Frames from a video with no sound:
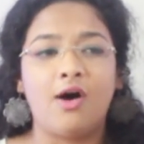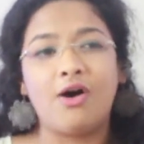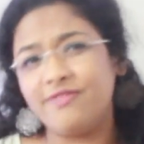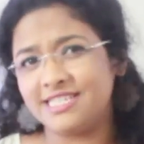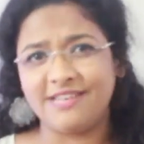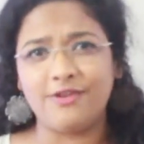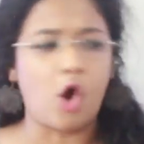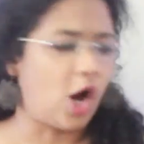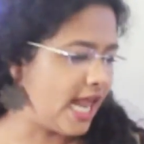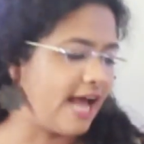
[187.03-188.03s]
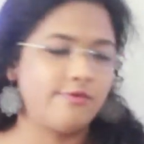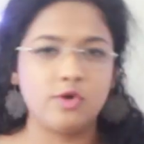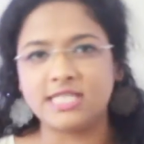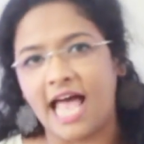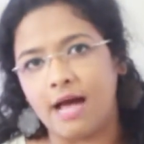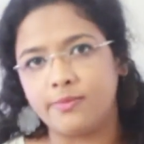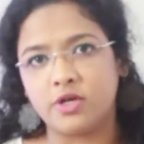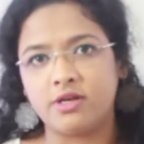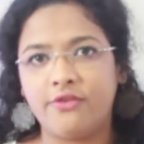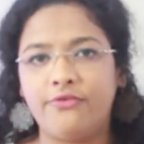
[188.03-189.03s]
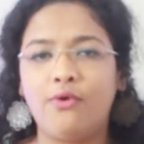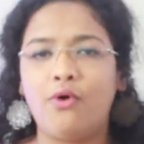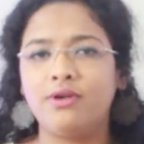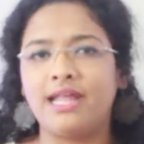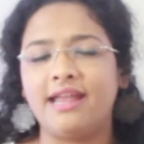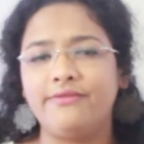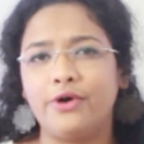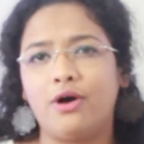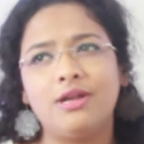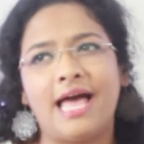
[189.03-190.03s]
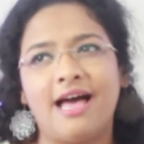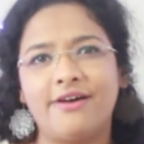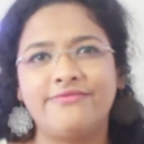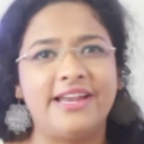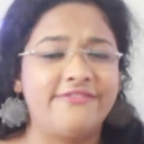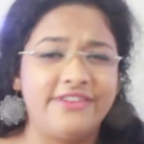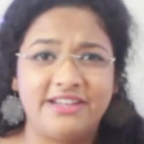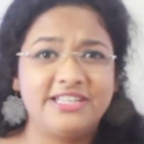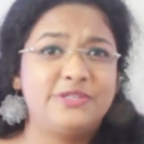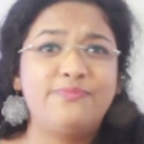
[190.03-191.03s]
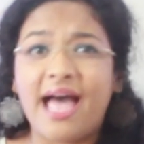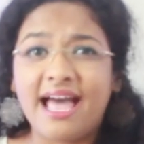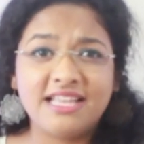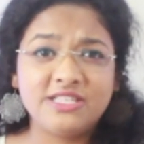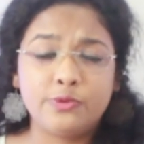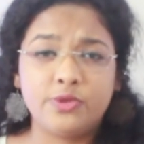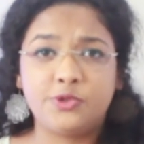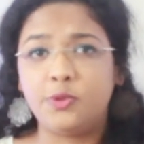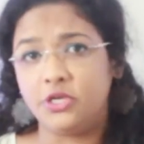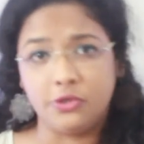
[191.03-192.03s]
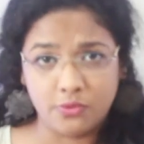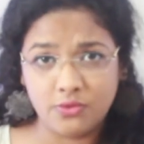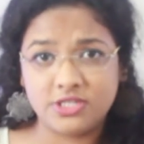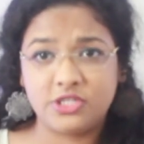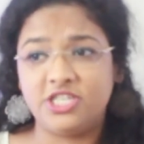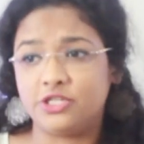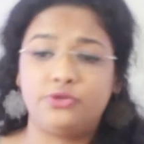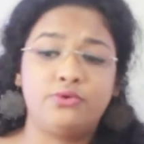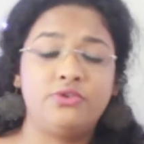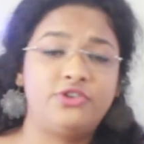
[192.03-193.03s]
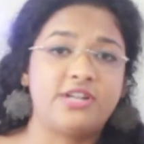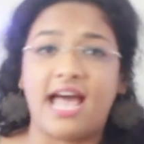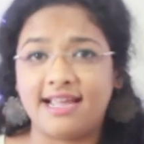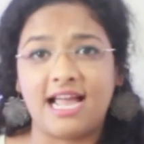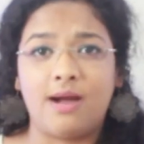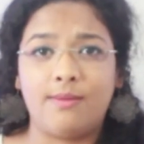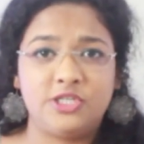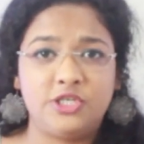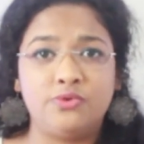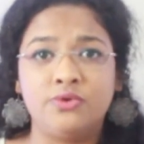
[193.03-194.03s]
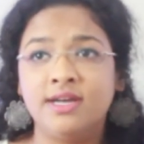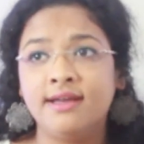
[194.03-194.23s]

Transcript: obviously we all have those apps on our phone and we all have like fitness bands which we use just to track how much you